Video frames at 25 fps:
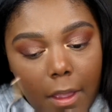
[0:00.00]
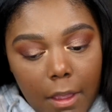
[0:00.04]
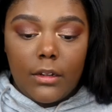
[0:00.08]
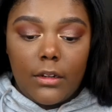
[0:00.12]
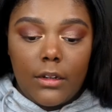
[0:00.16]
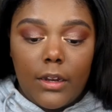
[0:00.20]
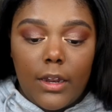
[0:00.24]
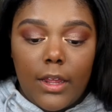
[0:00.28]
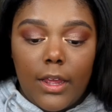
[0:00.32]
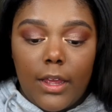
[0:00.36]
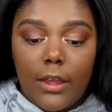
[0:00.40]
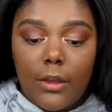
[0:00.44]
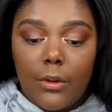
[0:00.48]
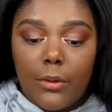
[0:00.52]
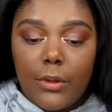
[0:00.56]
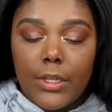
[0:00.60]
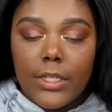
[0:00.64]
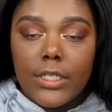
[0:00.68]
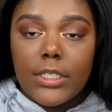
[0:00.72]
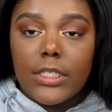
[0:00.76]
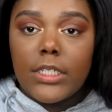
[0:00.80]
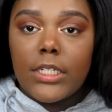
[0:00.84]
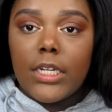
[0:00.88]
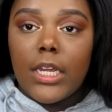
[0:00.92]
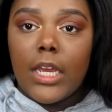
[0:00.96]
Now
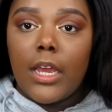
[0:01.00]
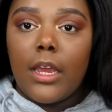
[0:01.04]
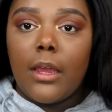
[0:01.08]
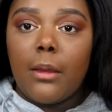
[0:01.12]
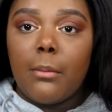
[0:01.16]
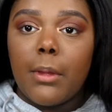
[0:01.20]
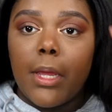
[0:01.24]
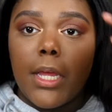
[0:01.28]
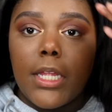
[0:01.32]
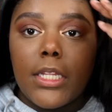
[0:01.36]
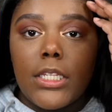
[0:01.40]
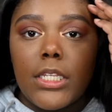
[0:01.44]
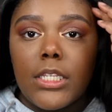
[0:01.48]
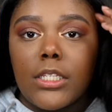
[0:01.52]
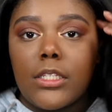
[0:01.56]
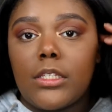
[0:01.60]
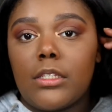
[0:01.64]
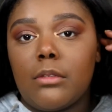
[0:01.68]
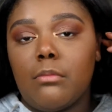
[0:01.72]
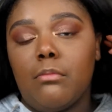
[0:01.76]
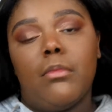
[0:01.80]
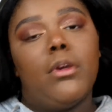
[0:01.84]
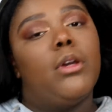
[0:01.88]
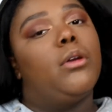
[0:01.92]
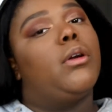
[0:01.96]
it's time to
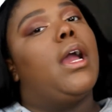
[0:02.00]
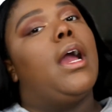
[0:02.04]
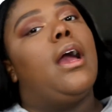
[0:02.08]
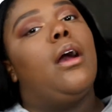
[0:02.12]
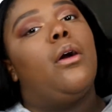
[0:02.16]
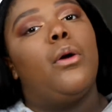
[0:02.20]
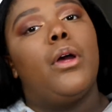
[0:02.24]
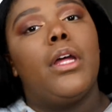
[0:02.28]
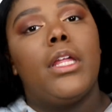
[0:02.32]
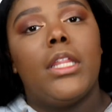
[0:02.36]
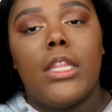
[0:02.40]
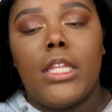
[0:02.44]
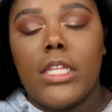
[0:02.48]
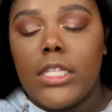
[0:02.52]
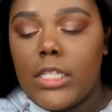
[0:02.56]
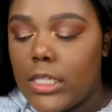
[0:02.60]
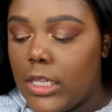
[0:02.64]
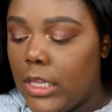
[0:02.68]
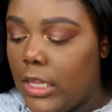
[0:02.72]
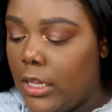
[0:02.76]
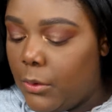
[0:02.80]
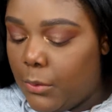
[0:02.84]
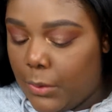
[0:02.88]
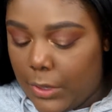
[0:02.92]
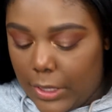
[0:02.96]
smoke out
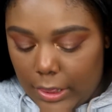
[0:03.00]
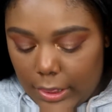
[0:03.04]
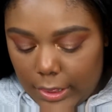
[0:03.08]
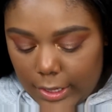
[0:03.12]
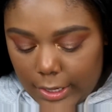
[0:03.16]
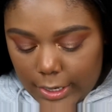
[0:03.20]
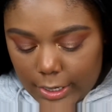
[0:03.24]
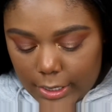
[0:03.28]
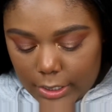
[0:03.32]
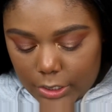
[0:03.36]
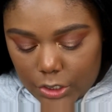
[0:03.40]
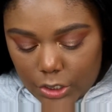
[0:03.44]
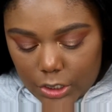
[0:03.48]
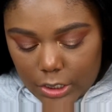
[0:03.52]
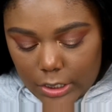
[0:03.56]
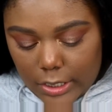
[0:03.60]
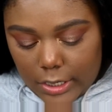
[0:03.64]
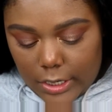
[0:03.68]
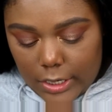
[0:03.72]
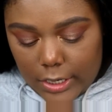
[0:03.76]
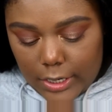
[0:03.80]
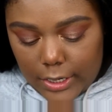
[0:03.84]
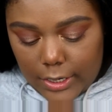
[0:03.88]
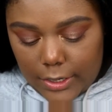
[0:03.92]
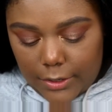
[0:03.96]
this lower lash
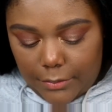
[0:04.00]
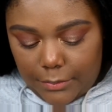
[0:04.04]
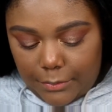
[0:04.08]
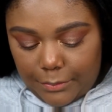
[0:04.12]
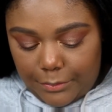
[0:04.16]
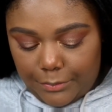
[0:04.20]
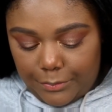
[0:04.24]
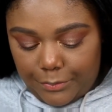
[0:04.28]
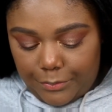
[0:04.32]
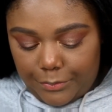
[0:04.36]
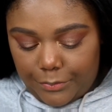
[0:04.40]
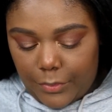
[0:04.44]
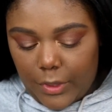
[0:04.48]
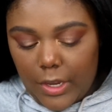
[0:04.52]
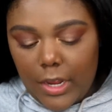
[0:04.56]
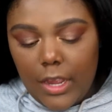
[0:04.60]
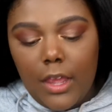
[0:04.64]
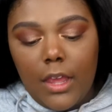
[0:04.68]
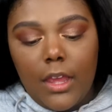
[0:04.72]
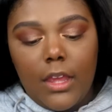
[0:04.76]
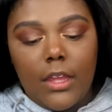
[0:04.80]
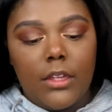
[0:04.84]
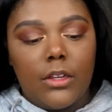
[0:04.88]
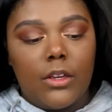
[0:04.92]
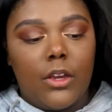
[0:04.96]
line,
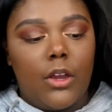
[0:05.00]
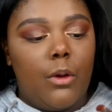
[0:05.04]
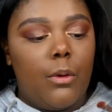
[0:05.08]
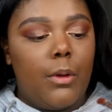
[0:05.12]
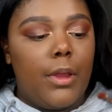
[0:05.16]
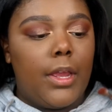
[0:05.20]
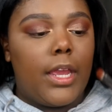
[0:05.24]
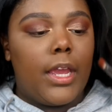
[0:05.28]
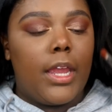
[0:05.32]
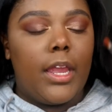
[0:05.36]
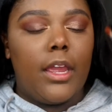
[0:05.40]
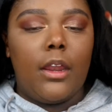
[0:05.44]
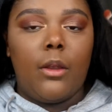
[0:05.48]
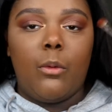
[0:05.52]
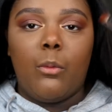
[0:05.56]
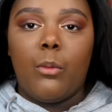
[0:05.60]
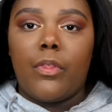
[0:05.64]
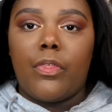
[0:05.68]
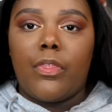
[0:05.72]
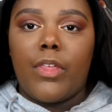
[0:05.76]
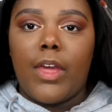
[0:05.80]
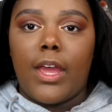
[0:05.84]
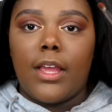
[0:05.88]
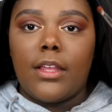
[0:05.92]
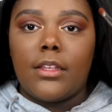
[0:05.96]
going in
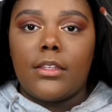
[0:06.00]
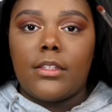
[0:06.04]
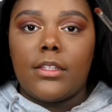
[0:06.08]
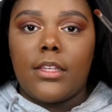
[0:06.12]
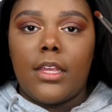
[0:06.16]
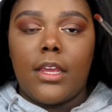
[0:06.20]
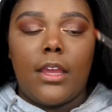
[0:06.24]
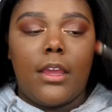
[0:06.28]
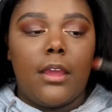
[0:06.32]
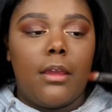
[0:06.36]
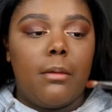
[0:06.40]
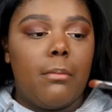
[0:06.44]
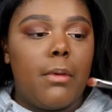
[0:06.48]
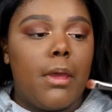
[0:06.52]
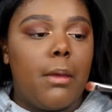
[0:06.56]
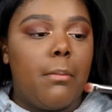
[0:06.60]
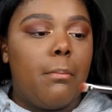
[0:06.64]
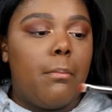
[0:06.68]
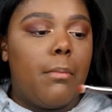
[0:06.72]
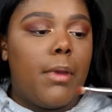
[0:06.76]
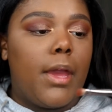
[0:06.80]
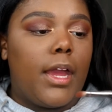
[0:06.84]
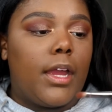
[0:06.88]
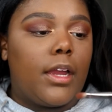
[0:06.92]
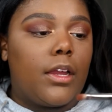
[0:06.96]
with that same
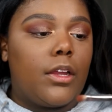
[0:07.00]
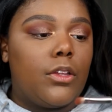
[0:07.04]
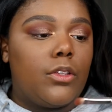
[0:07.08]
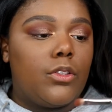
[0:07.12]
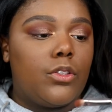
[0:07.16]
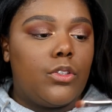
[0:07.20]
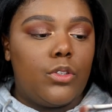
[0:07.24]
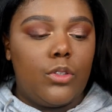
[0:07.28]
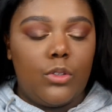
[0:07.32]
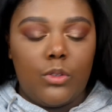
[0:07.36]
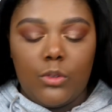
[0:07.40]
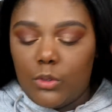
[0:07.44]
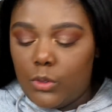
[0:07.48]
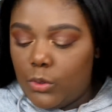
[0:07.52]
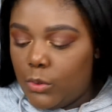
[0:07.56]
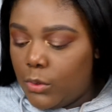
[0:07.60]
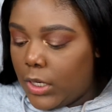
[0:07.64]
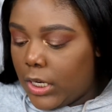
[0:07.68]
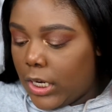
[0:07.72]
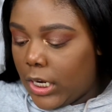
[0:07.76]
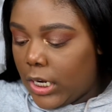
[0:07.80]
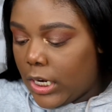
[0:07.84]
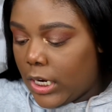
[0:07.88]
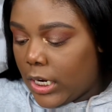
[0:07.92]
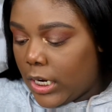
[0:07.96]
MAC
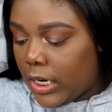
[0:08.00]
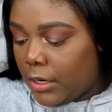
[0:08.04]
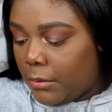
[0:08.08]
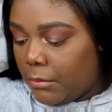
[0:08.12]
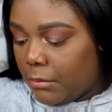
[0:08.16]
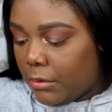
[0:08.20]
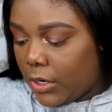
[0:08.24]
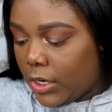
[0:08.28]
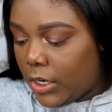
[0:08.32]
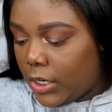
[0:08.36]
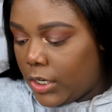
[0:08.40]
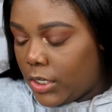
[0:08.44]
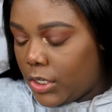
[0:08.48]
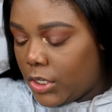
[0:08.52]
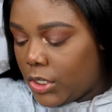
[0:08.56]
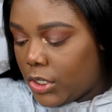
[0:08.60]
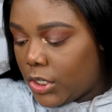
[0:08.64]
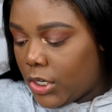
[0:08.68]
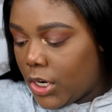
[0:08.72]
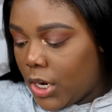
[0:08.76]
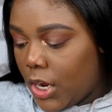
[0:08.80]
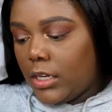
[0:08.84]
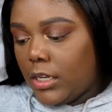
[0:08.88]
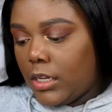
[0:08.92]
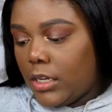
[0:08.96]
229
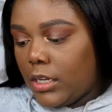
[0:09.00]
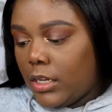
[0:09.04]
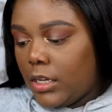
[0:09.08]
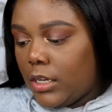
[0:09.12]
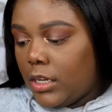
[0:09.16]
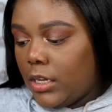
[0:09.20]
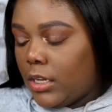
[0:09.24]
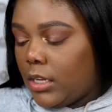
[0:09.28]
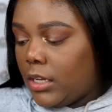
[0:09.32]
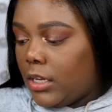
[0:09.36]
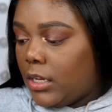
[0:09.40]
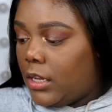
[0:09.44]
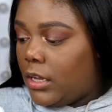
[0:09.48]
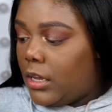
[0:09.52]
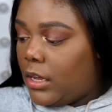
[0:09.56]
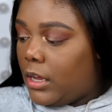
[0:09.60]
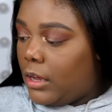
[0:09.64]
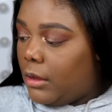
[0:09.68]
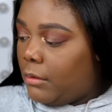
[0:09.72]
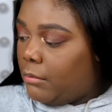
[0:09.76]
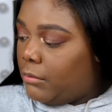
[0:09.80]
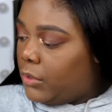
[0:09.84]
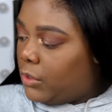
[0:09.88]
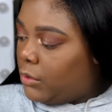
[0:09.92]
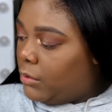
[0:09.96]
brush.
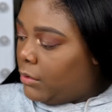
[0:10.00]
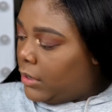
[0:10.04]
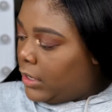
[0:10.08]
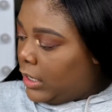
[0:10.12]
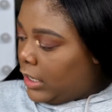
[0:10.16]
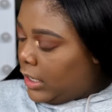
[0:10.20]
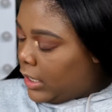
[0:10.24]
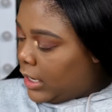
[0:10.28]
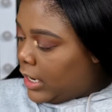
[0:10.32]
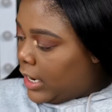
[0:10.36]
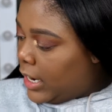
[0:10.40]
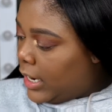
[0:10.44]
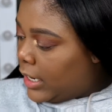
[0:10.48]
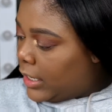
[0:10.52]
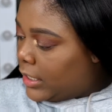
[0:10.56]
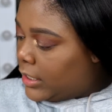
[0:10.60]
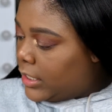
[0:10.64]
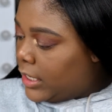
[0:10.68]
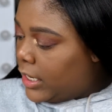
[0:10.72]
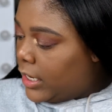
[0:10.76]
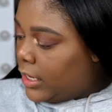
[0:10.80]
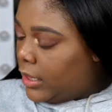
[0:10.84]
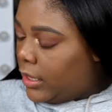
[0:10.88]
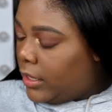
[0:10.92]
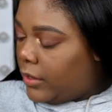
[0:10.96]
I'm doing a
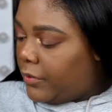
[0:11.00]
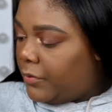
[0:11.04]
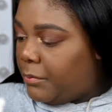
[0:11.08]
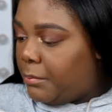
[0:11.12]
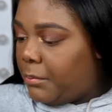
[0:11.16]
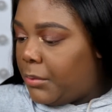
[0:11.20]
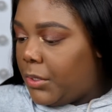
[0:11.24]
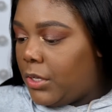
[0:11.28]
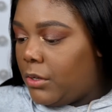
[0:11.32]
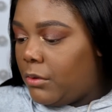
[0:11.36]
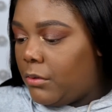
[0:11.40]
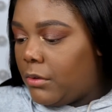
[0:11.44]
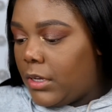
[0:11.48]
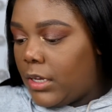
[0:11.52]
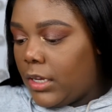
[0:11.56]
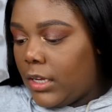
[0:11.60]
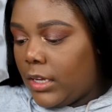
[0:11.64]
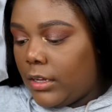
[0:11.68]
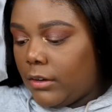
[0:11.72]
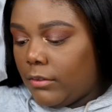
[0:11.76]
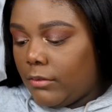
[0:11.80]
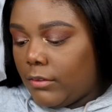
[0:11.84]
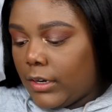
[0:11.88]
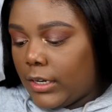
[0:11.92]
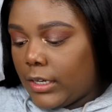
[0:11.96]
cocktail of
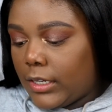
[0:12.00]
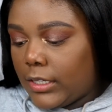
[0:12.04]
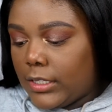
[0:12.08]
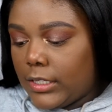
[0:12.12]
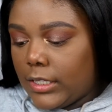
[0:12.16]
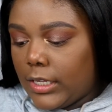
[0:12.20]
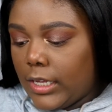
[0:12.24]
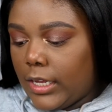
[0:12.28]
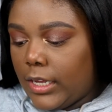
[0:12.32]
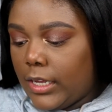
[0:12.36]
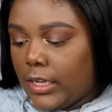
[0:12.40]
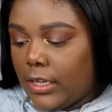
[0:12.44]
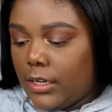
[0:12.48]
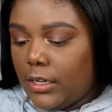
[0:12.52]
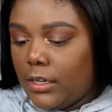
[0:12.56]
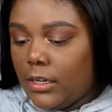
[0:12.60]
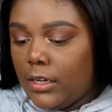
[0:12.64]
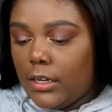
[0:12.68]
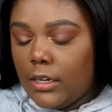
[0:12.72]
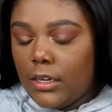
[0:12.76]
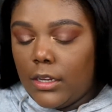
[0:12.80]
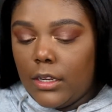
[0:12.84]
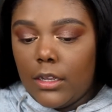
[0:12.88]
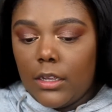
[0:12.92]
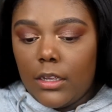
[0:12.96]
Pukey and
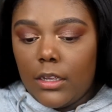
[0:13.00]
Roxanne.